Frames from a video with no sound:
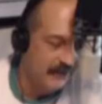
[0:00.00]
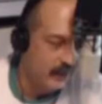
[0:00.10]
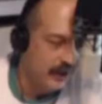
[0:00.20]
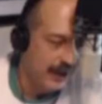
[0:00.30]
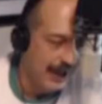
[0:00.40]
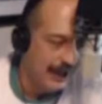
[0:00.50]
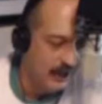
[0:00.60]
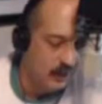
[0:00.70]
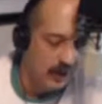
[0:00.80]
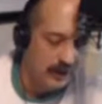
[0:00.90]
fought
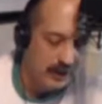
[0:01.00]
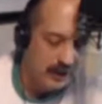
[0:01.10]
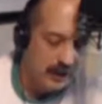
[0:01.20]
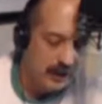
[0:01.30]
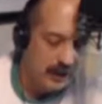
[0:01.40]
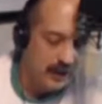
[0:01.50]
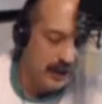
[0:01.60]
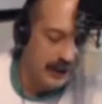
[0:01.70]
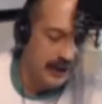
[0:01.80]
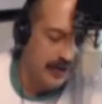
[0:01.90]
anyone,
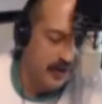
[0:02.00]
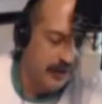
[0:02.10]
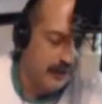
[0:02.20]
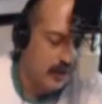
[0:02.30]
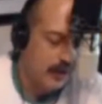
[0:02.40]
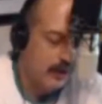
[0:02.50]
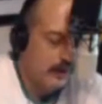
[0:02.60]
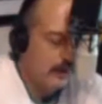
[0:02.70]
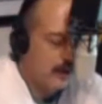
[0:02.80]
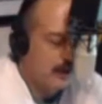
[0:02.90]
uh, and I thought Mora
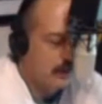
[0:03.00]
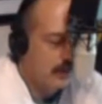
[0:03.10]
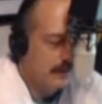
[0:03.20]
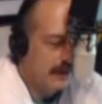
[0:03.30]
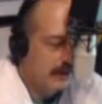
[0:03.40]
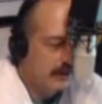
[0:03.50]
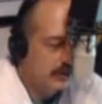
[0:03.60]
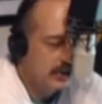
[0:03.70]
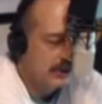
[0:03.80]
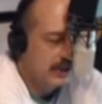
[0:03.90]
uh, would have been a
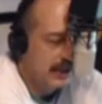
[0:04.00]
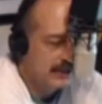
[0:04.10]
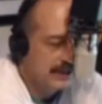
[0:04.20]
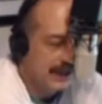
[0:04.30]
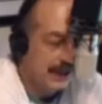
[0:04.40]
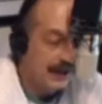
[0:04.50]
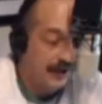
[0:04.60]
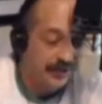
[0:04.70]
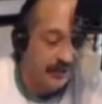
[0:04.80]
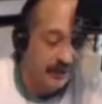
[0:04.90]
legit test. I,
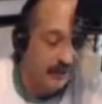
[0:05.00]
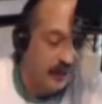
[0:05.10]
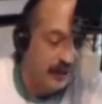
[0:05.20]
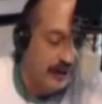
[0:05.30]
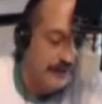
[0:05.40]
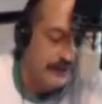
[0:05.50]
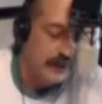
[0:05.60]
I thought Mora